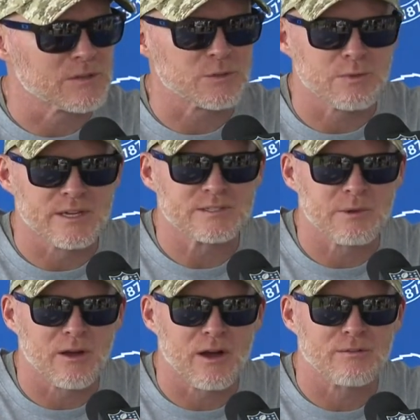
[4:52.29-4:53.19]
special place in
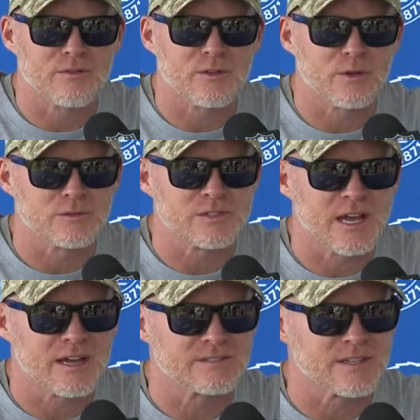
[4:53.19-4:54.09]
my heart for those
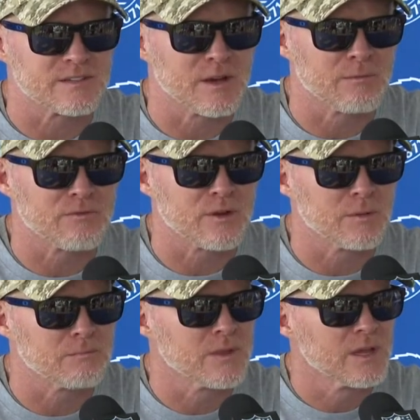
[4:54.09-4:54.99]
guys that come
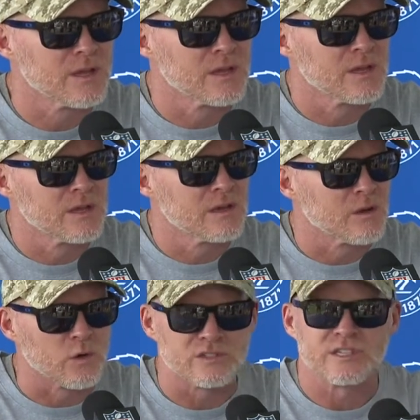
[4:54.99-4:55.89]
from
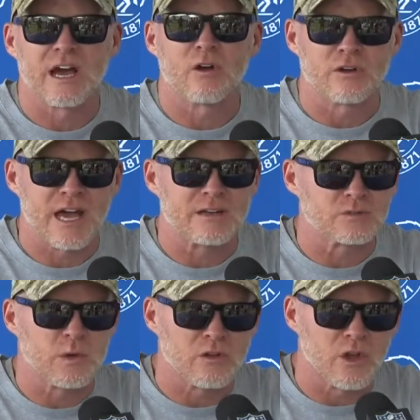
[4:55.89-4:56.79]
where it's not are not
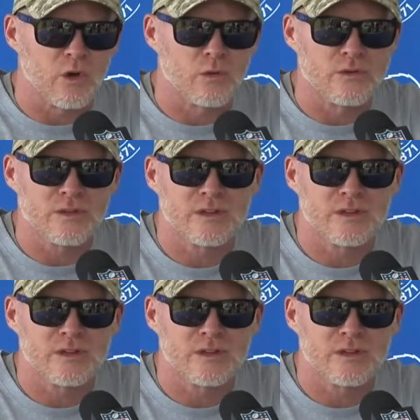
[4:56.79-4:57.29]
as well known.